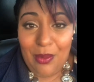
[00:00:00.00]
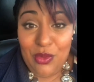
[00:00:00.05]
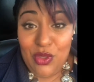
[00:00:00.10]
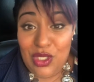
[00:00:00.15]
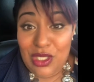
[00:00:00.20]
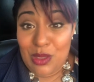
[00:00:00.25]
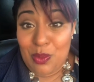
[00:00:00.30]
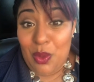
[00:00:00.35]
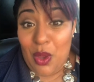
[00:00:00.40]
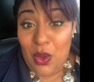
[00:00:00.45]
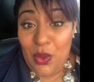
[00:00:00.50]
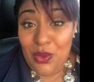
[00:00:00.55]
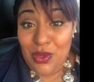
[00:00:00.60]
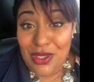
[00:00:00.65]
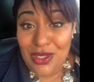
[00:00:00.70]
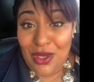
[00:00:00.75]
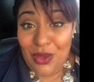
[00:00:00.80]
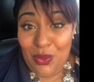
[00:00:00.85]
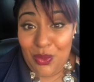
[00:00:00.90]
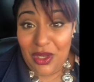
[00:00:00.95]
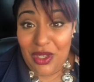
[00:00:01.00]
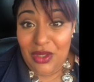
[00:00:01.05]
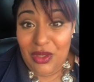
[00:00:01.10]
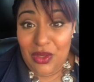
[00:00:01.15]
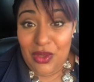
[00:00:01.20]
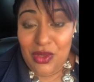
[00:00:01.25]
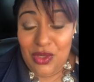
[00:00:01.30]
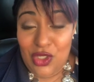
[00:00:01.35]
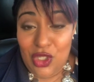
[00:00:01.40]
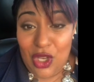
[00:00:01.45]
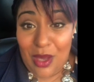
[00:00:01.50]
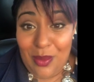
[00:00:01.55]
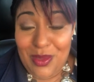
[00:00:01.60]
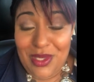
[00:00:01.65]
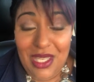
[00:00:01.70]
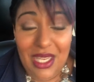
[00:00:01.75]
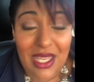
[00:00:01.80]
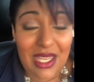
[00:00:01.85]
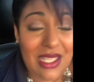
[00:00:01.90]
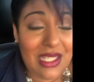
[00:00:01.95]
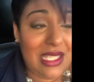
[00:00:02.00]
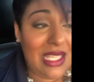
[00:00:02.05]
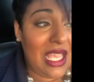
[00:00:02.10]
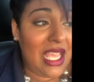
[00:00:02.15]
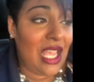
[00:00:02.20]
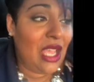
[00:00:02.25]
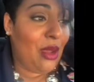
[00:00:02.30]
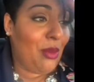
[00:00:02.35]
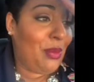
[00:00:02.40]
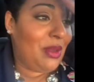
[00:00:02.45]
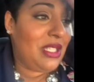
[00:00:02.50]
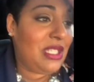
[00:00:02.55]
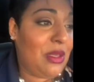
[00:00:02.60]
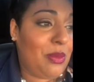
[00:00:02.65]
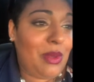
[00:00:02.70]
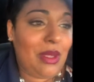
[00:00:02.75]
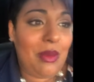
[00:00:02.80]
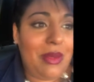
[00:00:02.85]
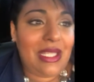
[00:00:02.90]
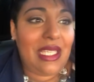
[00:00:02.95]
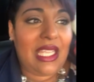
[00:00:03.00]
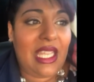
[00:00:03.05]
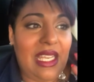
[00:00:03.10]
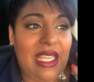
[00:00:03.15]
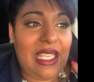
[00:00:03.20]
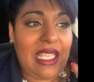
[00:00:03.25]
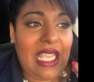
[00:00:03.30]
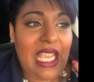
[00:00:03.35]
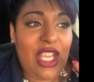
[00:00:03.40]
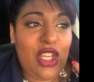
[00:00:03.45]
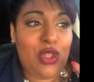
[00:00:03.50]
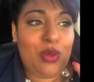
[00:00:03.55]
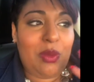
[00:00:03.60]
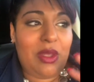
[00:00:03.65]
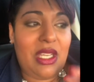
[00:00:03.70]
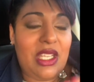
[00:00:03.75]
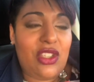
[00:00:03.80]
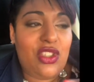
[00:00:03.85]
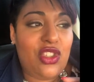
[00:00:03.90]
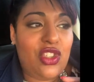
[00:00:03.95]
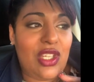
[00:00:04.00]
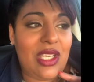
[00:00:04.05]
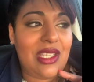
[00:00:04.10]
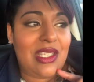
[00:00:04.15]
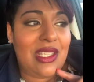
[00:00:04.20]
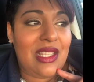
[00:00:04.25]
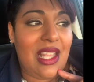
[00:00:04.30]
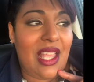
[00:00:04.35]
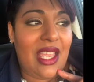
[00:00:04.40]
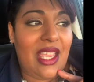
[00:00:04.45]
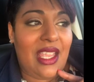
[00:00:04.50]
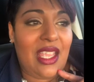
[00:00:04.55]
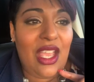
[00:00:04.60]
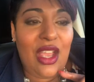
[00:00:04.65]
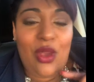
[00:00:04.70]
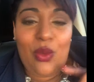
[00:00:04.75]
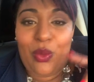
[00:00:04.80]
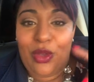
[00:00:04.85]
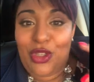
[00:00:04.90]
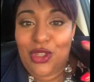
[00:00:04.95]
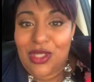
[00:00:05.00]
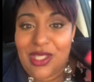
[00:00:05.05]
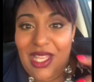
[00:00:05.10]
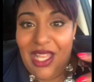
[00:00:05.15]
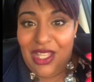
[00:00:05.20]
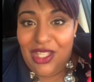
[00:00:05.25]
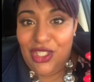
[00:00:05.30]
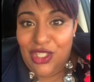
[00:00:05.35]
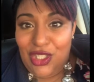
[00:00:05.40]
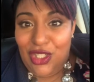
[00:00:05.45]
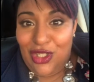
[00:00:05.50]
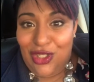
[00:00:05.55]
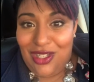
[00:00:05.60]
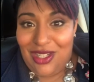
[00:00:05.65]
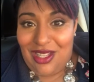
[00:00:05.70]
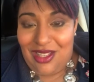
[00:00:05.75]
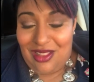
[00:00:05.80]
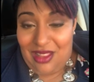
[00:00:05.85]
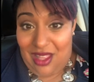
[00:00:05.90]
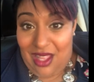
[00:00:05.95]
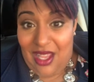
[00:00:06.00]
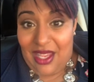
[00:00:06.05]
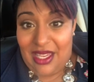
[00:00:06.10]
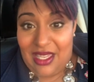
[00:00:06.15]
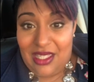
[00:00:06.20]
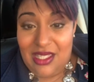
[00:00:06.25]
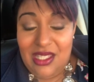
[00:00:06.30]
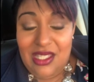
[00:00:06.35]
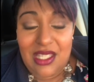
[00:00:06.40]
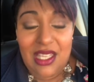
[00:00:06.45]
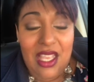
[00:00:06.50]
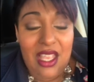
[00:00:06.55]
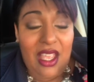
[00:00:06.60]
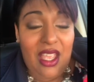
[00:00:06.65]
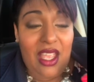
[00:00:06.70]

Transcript: just post on one of those job sites, but to be able to get engagement, it's just like when you're selling to your clients.